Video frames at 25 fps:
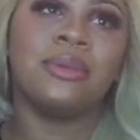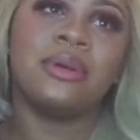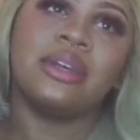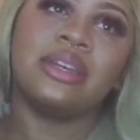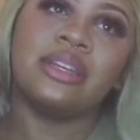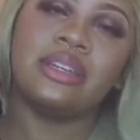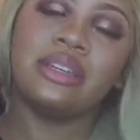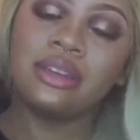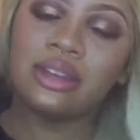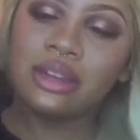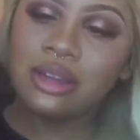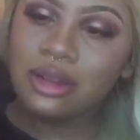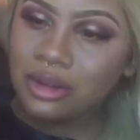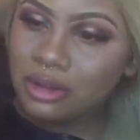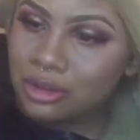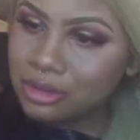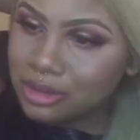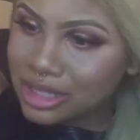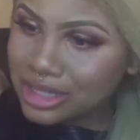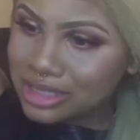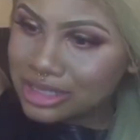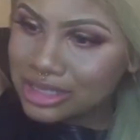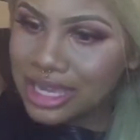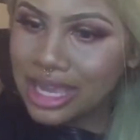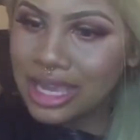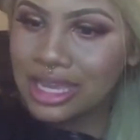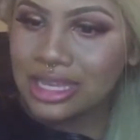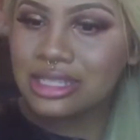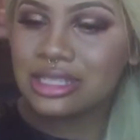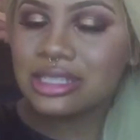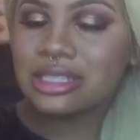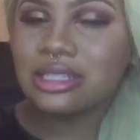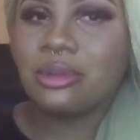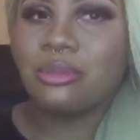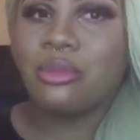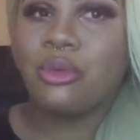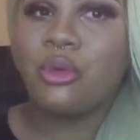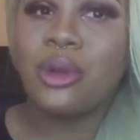but you know, it
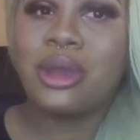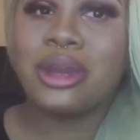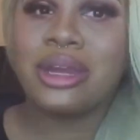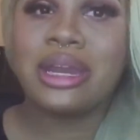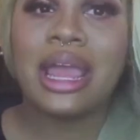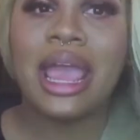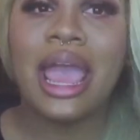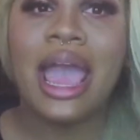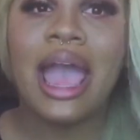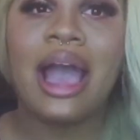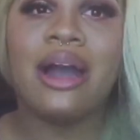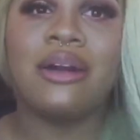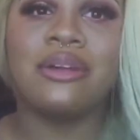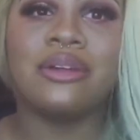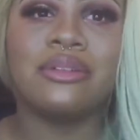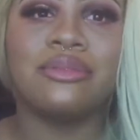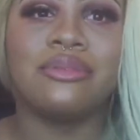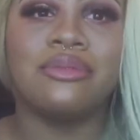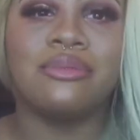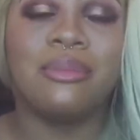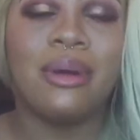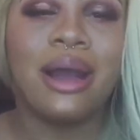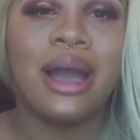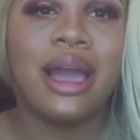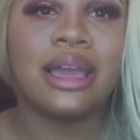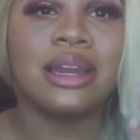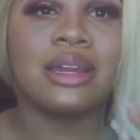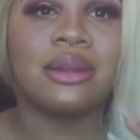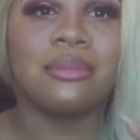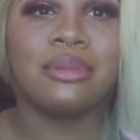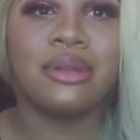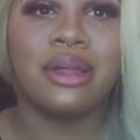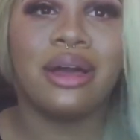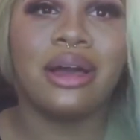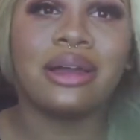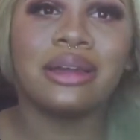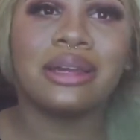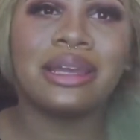takes the point out of buying the
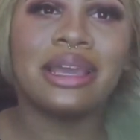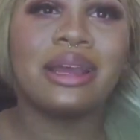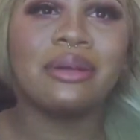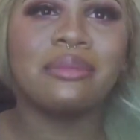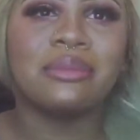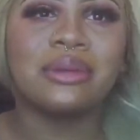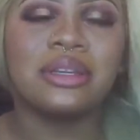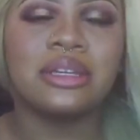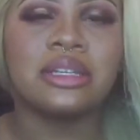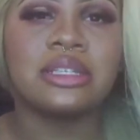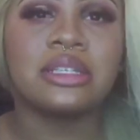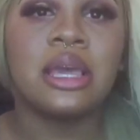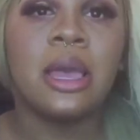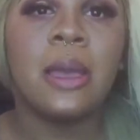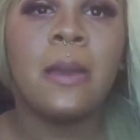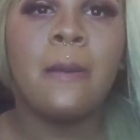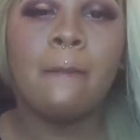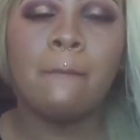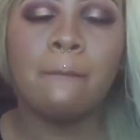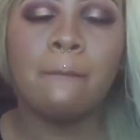blonde hair because